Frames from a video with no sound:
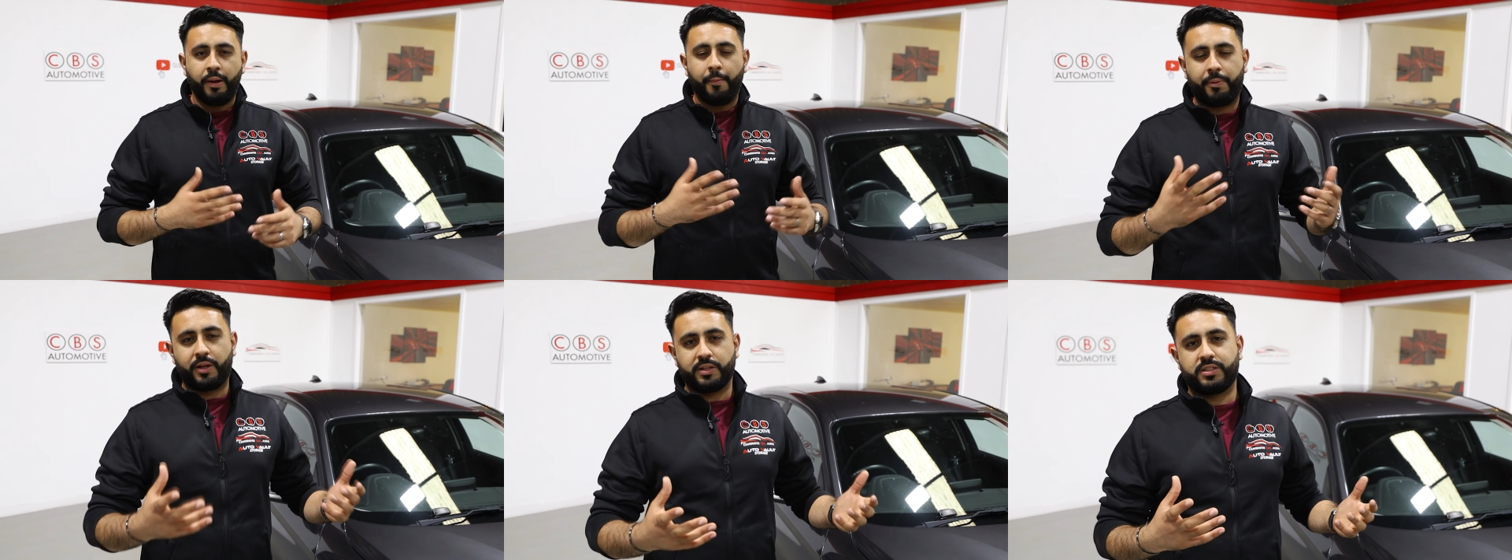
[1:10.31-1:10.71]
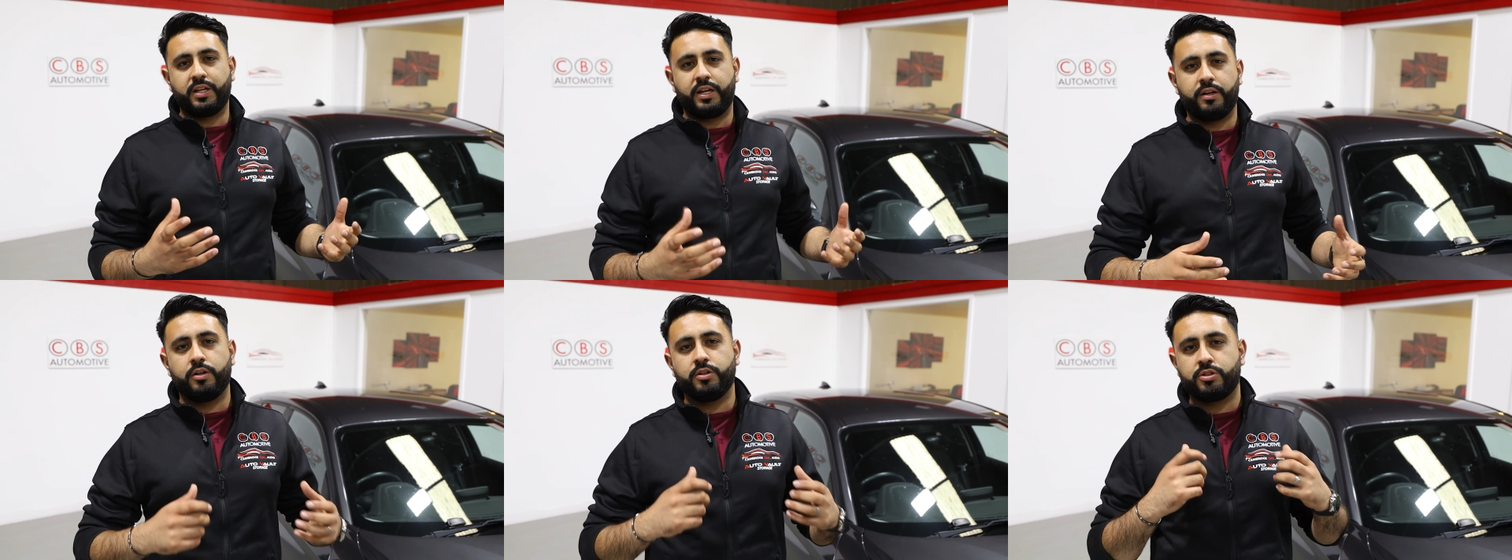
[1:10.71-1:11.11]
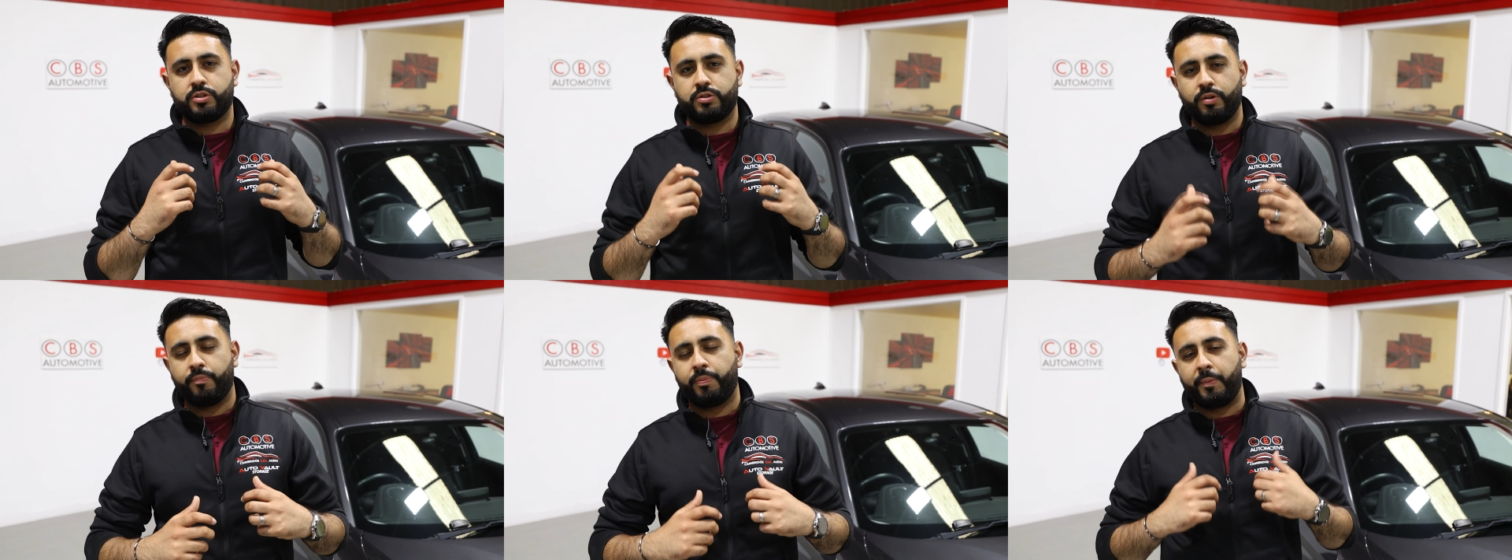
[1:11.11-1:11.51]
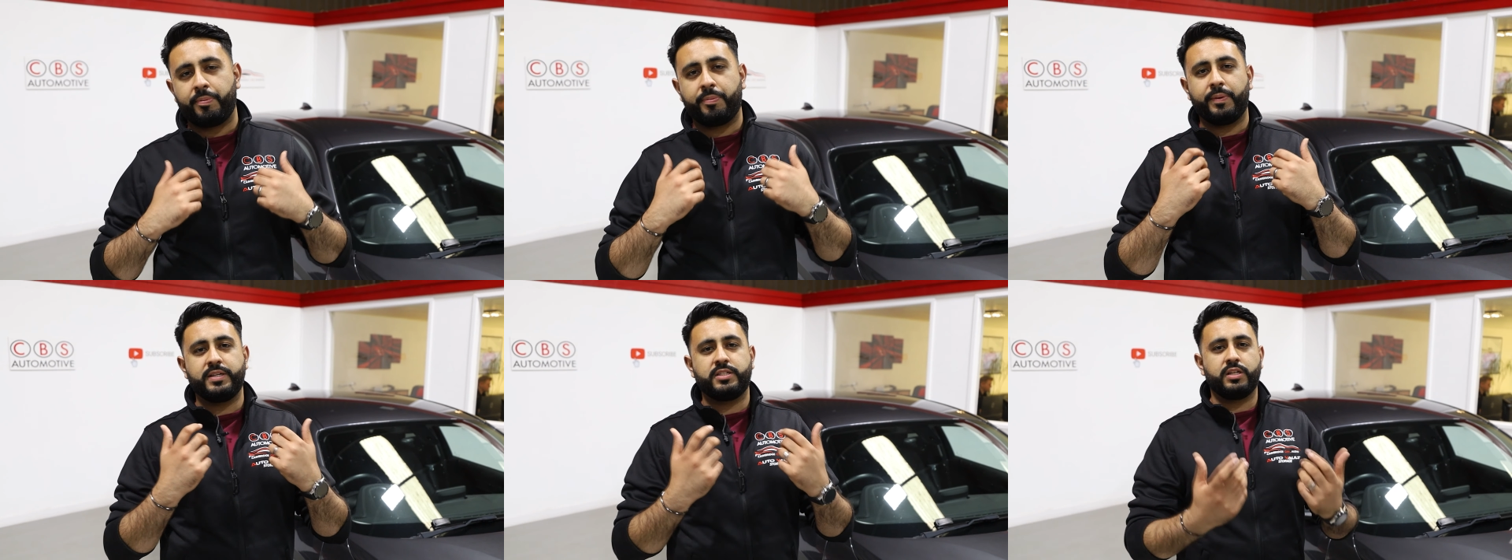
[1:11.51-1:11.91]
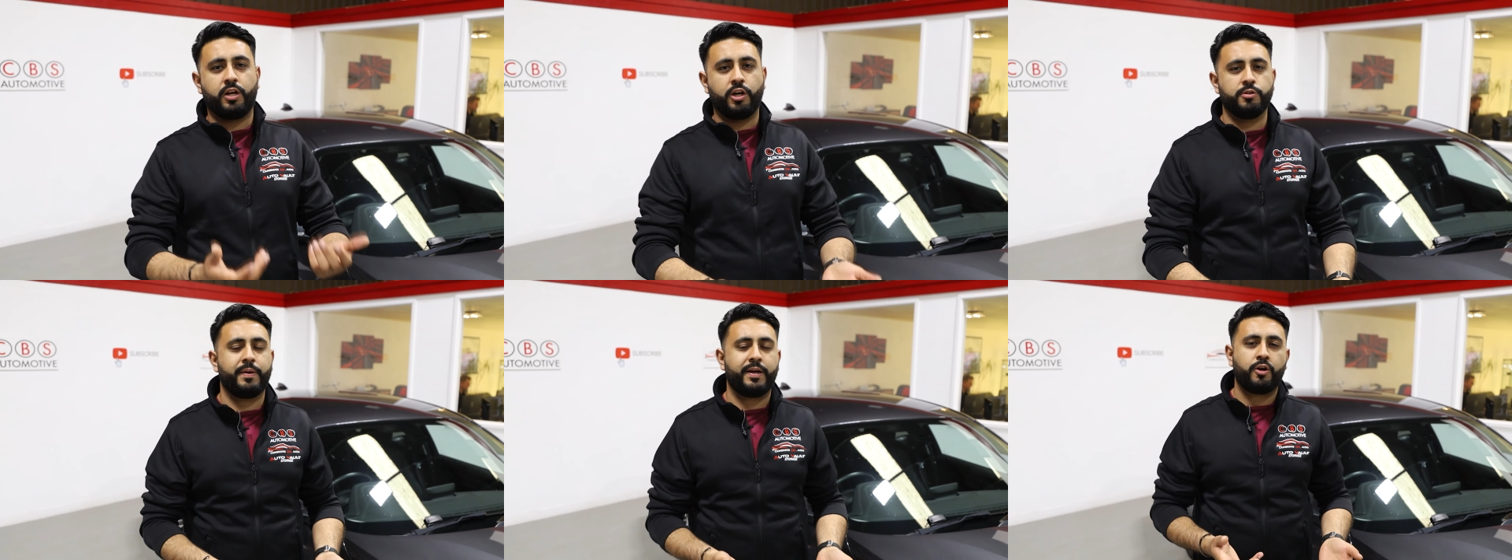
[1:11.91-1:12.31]
Plus then the bumper basically
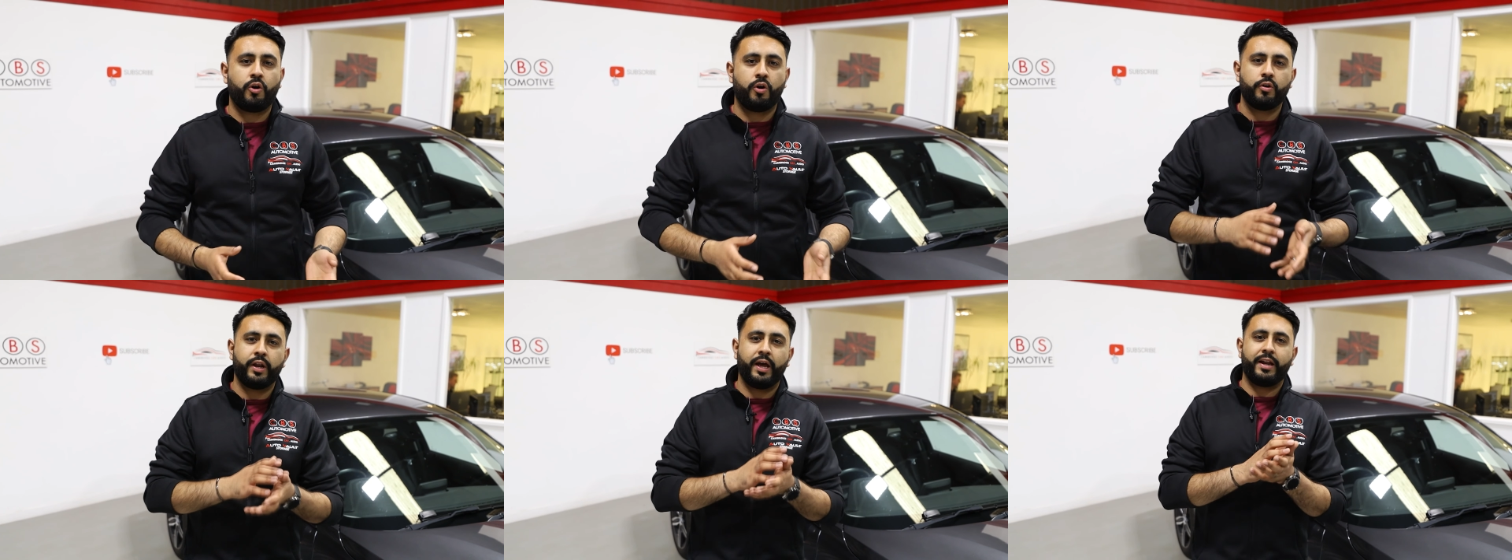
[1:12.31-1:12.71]
goes back on,